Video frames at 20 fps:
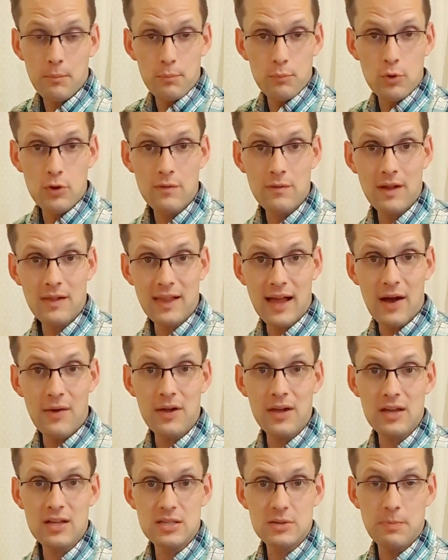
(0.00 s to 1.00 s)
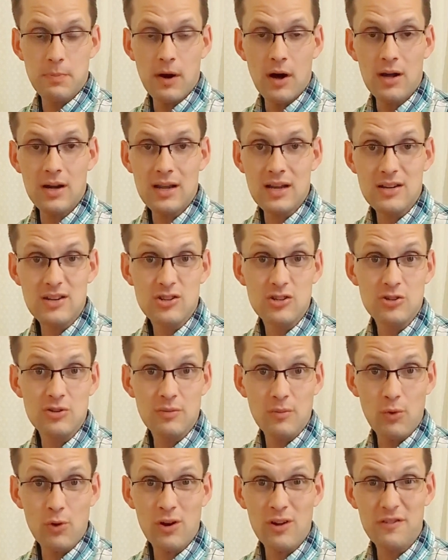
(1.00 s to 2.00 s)
allowing its body to
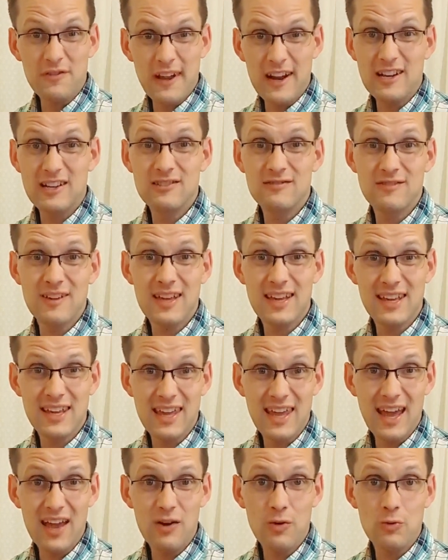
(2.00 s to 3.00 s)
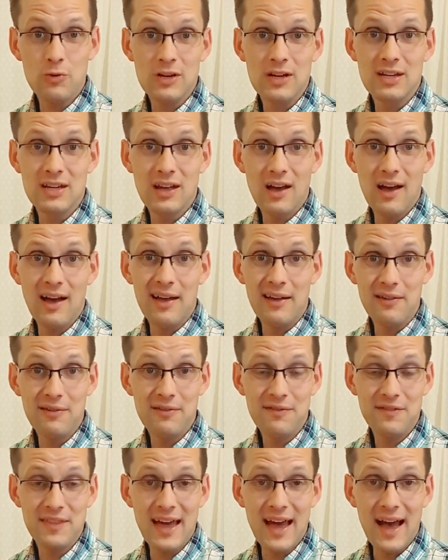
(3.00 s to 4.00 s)
more effectively get rid
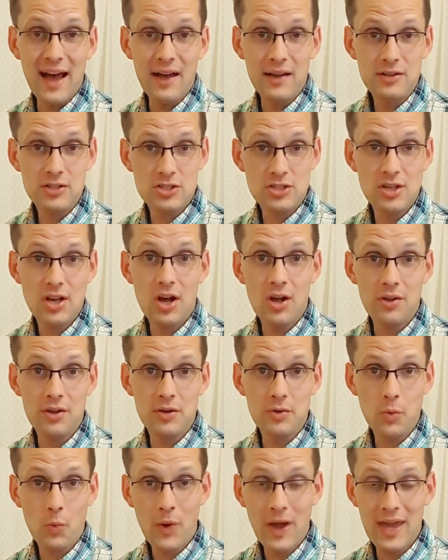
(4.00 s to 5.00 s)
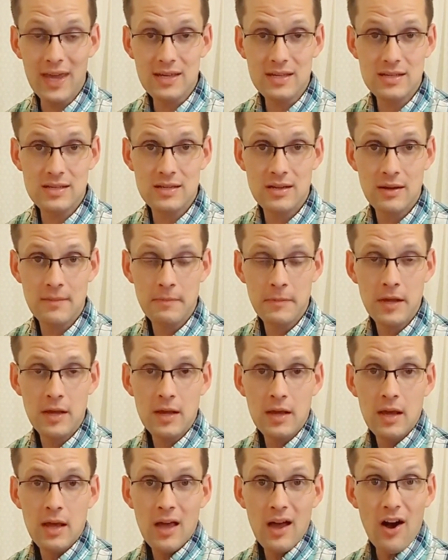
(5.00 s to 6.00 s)
of that solid waste.
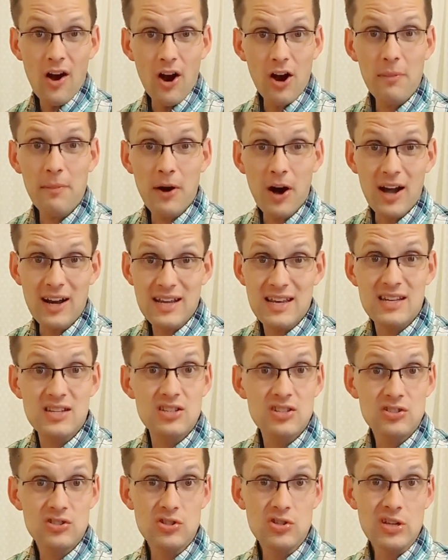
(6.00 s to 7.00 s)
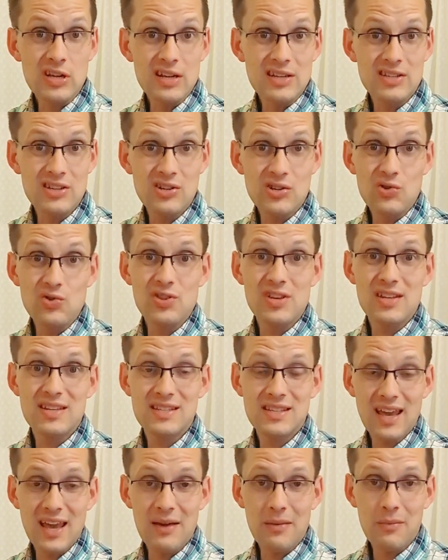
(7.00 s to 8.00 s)
Our bodies need to do the
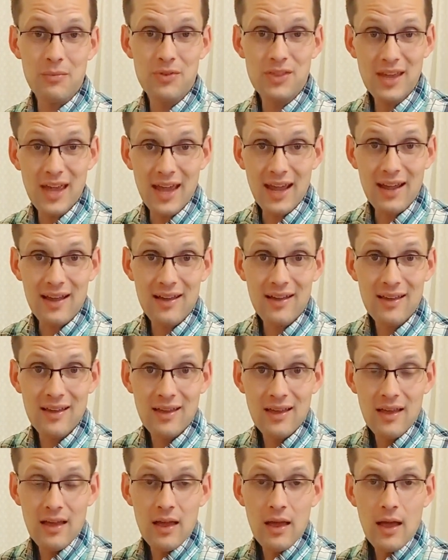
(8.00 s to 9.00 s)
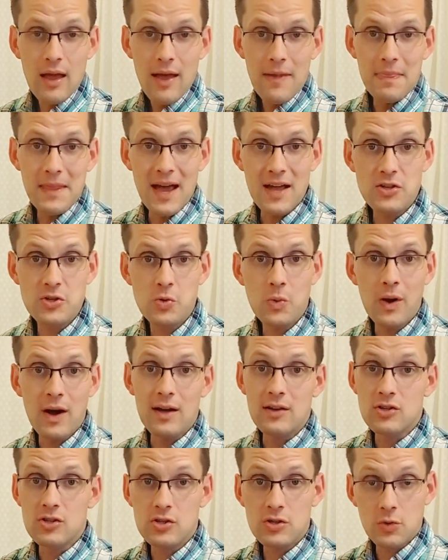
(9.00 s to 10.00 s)
same thing. And that's why
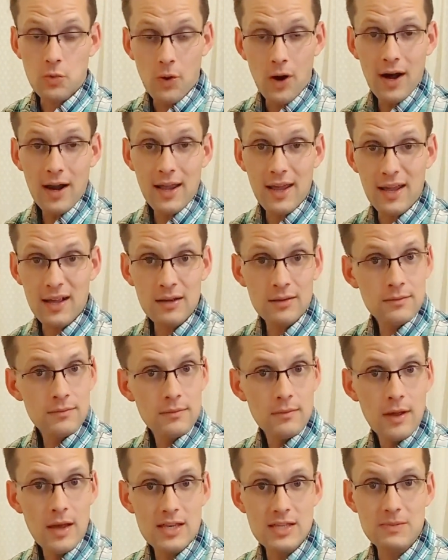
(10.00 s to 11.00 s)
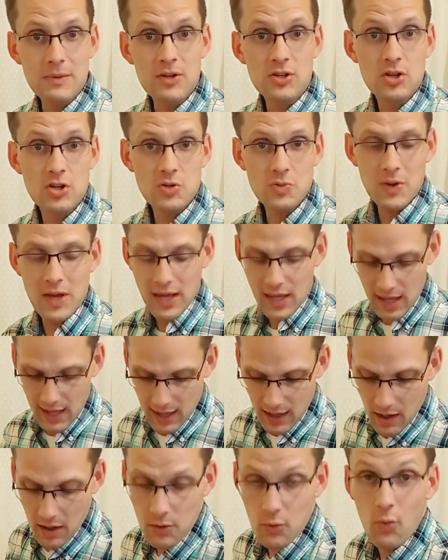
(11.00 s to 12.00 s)
squatting, as much as we
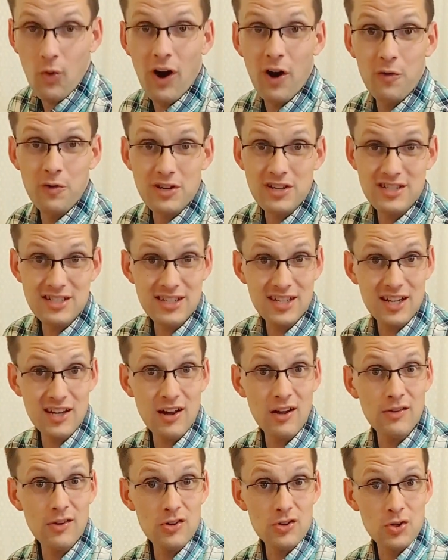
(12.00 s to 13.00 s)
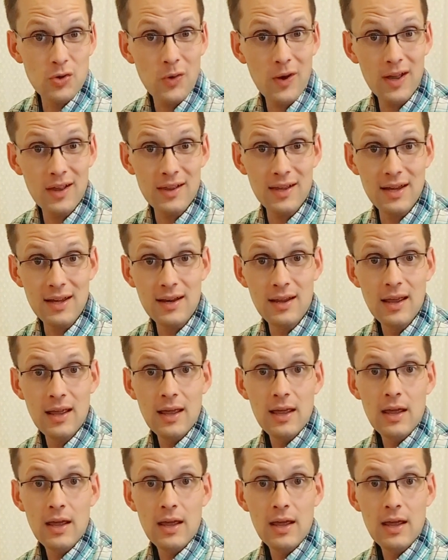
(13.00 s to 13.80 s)
can while we're sitting on the toilet,